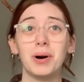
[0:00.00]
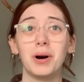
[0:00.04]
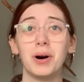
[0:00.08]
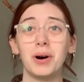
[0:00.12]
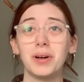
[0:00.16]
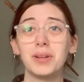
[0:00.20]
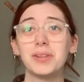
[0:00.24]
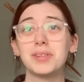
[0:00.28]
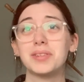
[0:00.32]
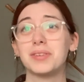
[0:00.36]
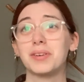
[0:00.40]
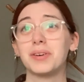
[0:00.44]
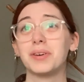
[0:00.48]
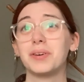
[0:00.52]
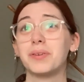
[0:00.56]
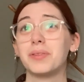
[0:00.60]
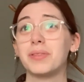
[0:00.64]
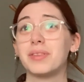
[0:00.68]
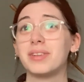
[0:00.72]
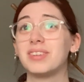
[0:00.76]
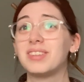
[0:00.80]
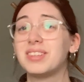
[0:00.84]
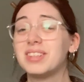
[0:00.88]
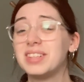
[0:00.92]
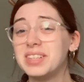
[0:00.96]
Also,
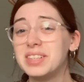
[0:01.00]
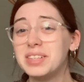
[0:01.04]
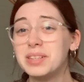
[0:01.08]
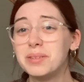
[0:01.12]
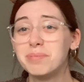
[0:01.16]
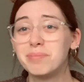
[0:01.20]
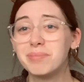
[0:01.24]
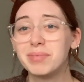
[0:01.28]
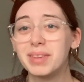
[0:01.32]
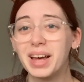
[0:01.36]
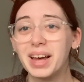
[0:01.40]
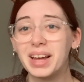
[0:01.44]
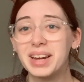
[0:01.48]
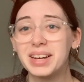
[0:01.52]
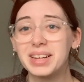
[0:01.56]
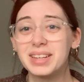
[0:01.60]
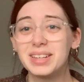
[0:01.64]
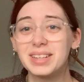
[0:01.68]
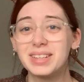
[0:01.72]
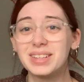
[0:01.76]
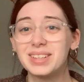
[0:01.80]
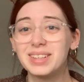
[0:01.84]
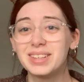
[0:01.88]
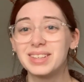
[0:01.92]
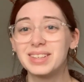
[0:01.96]
the team that
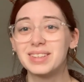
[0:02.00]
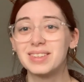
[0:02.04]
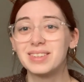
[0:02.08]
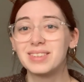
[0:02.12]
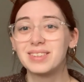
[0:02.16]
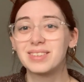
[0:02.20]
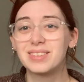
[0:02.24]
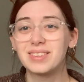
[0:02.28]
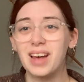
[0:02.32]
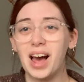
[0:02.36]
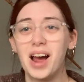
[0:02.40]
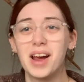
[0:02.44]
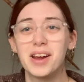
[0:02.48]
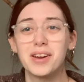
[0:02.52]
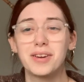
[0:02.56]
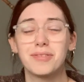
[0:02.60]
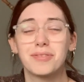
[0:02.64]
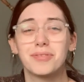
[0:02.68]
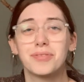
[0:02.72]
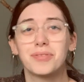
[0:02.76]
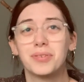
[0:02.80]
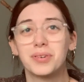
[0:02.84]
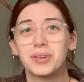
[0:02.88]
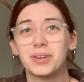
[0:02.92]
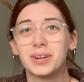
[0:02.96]
he is signed
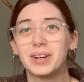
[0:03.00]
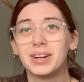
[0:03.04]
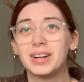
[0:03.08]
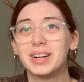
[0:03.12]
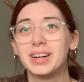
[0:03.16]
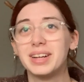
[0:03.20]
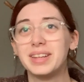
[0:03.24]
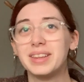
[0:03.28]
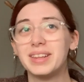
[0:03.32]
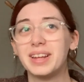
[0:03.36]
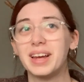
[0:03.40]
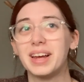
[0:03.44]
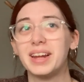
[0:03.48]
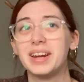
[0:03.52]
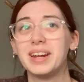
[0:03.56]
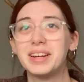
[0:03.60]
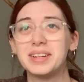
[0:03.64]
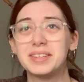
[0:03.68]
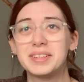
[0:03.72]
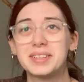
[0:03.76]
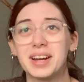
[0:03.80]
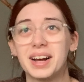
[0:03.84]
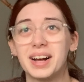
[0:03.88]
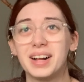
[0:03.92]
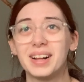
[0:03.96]
for in the
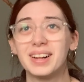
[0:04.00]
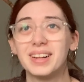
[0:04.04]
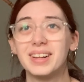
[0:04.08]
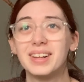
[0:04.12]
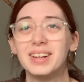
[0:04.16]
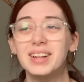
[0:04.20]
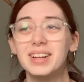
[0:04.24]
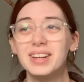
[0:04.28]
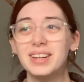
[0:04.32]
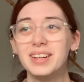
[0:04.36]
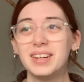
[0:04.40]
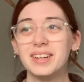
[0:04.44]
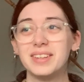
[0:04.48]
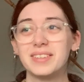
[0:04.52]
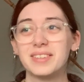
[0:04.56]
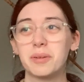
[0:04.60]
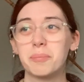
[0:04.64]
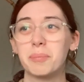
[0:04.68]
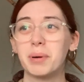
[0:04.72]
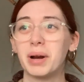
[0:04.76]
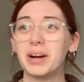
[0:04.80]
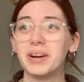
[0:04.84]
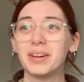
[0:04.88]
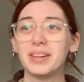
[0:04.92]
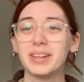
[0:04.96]
NHL is
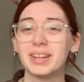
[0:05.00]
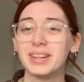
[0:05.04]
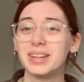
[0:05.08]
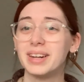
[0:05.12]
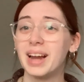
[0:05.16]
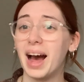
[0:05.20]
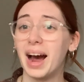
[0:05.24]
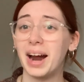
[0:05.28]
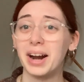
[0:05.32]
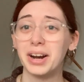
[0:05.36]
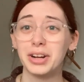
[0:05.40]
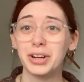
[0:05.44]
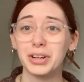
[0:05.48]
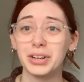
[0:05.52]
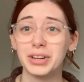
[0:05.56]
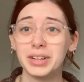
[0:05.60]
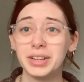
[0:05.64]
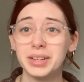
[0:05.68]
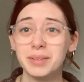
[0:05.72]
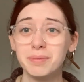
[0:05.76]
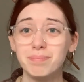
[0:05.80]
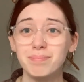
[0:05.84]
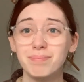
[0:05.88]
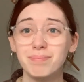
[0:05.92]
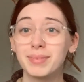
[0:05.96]
apparently not good.
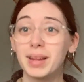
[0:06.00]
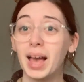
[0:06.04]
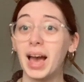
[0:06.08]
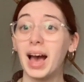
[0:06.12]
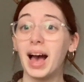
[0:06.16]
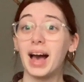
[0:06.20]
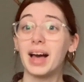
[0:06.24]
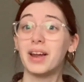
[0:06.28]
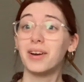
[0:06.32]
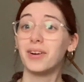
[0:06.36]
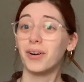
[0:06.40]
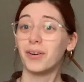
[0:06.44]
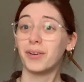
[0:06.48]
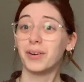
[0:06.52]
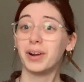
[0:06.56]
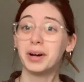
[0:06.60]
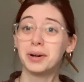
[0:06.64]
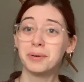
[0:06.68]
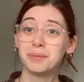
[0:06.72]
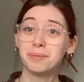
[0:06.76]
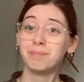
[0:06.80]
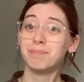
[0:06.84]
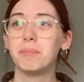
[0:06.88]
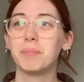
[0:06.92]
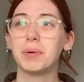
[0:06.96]
I don't
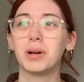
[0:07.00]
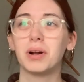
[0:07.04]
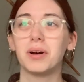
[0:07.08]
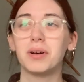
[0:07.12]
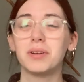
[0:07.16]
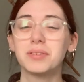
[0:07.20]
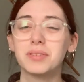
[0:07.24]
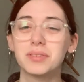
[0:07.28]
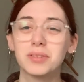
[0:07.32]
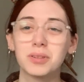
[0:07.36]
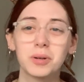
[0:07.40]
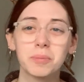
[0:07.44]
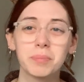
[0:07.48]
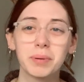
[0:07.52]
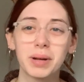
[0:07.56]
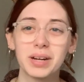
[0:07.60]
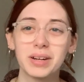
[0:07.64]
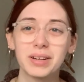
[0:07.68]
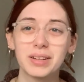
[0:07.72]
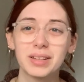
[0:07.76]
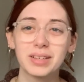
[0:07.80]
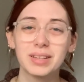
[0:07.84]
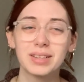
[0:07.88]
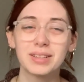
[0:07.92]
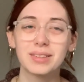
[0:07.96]
know. But also,
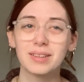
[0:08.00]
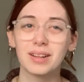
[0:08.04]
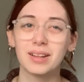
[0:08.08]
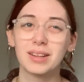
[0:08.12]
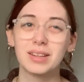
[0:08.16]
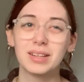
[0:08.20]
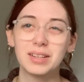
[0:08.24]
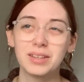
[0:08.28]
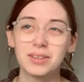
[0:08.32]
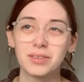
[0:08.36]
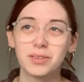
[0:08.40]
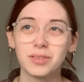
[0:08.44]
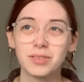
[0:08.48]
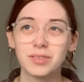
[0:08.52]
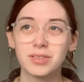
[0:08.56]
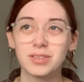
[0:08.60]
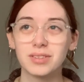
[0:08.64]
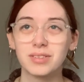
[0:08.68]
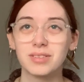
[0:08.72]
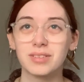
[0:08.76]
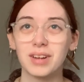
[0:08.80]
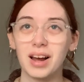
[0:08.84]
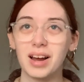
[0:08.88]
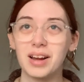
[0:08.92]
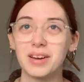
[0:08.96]
apparently, it's illegal to
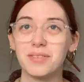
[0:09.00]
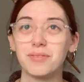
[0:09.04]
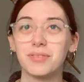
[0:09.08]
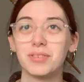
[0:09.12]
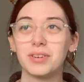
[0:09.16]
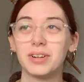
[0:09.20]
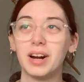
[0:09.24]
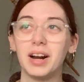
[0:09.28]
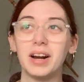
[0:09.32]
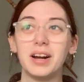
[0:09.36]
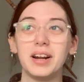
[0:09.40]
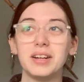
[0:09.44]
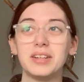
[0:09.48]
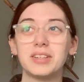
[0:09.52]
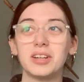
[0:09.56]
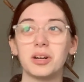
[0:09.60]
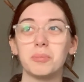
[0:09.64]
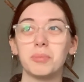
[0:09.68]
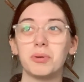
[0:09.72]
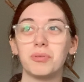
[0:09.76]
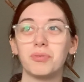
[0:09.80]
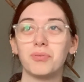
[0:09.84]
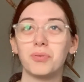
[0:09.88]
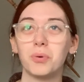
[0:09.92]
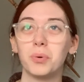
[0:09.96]
sign for NHL
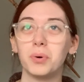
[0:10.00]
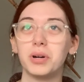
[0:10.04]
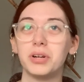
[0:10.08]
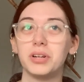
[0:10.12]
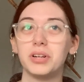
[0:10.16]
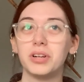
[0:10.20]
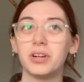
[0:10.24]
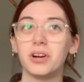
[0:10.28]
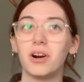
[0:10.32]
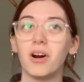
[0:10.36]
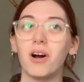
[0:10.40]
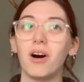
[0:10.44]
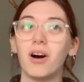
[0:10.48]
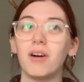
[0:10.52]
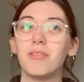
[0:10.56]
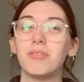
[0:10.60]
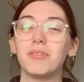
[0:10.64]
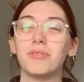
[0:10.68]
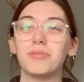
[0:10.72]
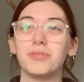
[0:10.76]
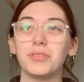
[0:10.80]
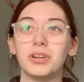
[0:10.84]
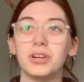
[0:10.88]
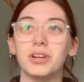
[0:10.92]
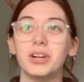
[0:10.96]
before you're off
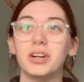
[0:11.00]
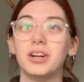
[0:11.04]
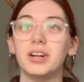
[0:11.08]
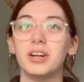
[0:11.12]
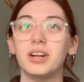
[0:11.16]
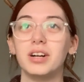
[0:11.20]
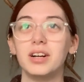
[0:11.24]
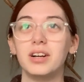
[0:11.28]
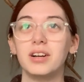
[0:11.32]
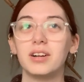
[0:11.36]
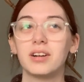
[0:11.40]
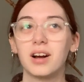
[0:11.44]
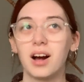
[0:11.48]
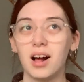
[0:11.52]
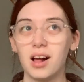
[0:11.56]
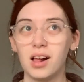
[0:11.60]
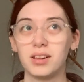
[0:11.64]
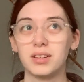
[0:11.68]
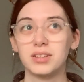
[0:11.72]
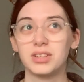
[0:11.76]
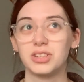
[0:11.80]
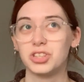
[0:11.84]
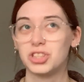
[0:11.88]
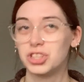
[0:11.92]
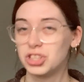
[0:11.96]
of your
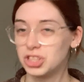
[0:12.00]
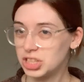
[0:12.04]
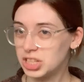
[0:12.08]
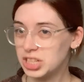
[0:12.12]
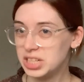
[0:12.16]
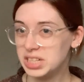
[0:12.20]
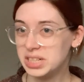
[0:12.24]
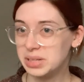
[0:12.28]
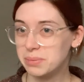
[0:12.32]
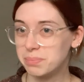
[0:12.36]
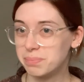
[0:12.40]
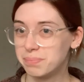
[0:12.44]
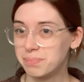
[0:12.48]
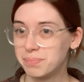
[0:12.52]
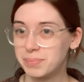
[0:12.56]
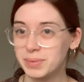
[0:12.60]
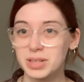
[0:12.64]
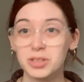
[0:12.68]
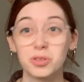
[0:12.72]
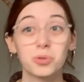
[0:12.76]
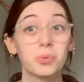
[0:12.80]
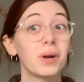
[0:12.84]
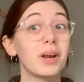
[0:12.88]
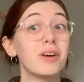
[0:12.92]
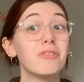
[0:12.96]
college team,
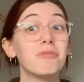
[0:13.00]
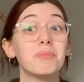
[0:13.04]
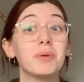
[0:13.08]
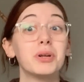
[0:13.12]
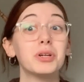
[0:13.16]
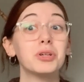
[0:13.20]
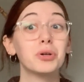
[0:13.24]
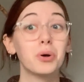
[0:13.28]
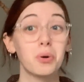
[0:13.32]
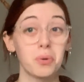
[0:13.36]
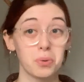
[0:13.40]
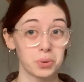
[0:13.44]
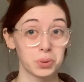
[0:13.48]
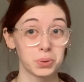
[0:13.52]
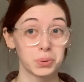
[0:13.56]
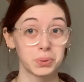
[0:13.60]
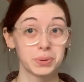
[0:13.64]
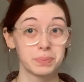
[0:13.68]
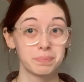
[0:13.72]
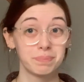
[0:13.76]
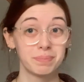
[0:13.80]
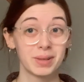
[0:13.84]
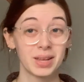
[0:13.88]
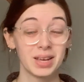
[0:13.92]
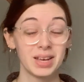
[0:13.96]
is what I've been told.
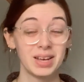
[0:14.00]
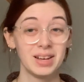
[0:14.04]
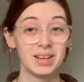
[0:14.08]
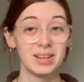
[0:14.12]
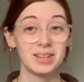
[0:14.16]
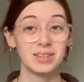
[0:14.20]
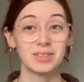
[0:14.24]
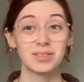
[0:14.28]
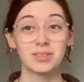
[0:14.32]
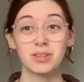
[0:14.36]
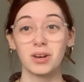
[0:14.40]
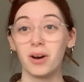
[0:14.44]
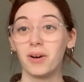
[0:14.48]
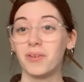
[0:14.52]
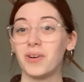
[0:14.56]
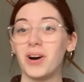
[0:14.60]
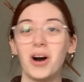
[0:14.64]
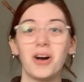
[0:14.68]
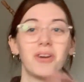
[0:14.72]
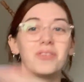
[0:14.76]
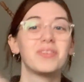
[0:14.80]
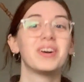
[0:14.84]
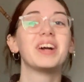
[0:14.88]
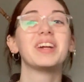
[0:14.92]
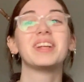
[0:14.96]
So,
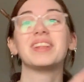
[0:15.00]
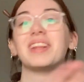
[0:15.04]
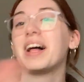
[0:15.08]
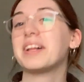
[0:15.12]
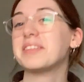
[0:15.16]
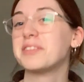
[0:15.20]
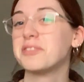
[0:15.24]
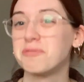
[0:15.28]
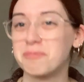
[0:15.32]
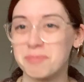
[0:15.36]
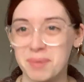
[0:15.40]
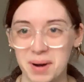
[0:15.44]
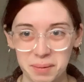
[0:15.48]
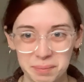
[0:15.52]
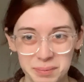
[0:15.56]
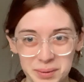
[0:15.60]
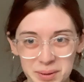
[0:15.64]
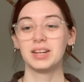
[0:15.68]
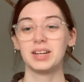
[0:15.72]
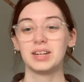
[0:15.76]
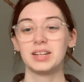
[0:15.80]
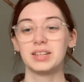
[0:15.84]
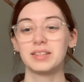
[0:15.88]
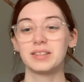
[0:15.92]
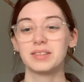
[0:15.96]
already lots of problems.
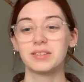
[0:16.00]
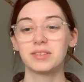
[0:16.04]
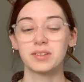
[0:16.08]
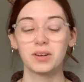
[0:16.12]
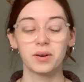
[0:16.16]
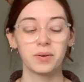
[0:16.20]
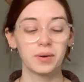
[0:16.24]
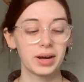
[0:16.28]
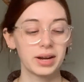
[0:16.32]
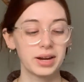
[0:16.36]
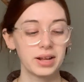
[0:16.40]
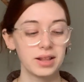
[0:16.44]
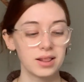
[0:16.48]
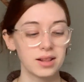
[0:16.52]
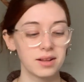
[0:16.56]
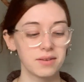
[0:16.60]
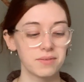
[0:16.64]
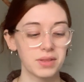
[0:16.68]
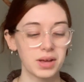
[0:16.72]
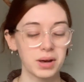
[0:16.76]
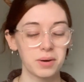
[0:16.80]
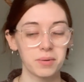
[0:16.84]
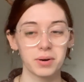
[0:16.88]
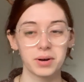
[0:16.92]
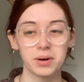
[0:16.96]
So, I didn't love
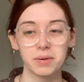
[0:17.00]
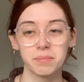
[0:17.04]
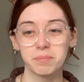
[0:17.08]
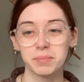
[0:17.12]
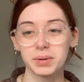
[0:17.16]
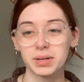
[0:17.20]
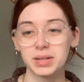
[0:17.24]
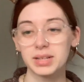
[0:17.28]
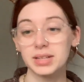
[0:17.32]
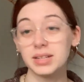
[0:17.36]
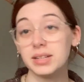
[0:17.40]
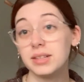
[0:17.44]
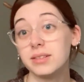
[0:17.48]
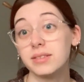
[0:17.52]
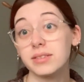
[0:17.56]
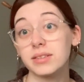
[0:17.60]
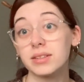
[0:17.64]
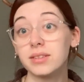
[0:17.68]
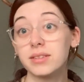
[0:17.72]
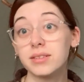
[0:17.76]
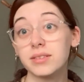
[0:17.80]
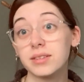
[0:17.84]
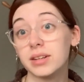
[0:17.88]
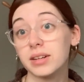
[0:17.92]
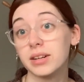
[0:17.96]
that one, but it
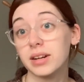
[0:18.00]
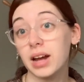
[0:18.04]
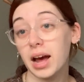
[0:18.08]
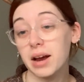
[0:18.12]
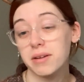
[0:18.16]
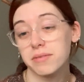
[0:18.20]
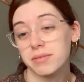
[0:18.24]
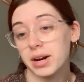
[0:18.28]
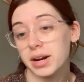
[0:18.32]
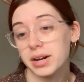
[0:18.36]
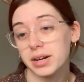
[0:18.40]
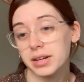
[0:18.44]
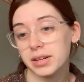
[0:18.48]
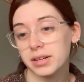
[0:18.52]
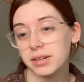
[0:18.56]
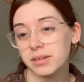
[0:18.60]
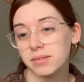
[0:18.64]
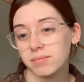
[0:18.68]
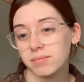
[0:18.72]
existed. I read it.